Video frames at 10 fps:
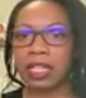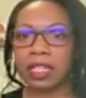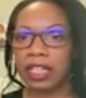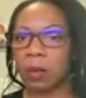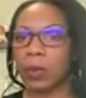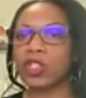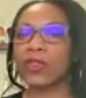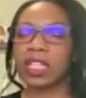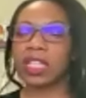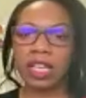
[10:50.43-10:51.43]
Again, we're
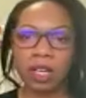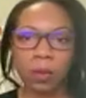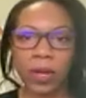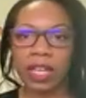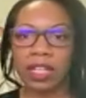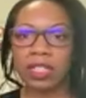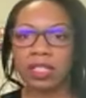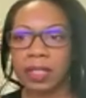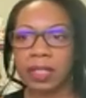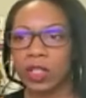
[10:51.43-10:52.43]
trying to take away that
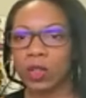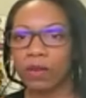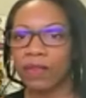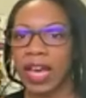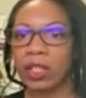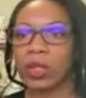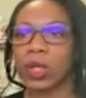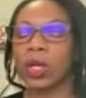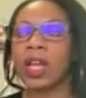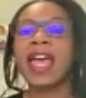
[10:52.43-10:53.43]
intimidation factor